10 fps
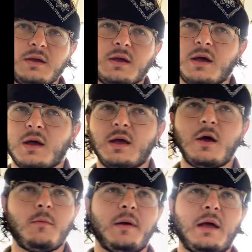
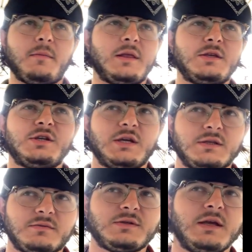held back by the
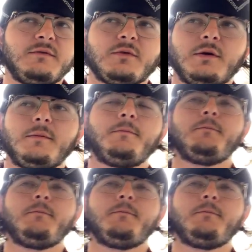chains of slavery.